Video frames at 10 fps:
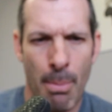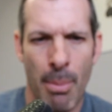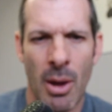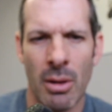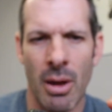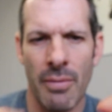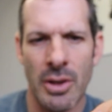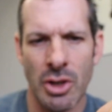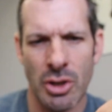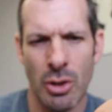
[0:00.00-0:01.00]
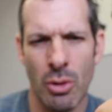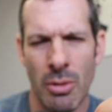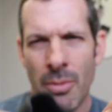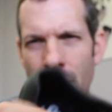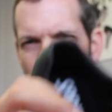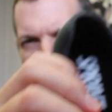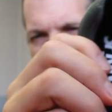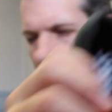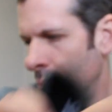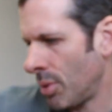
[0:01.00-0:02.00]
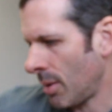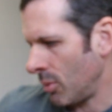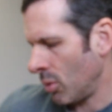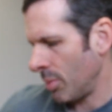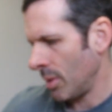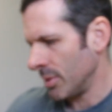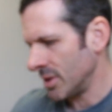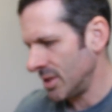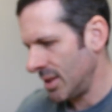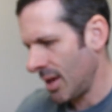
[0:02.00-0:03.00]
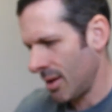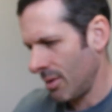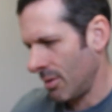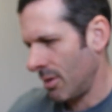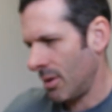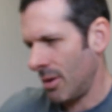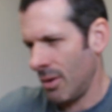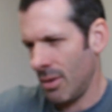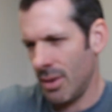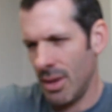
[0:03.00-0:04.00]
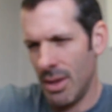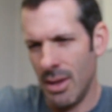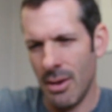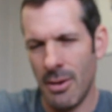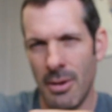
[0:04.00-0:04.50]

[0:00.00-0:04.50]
middle of the shoe, you probably won't be able to see that on the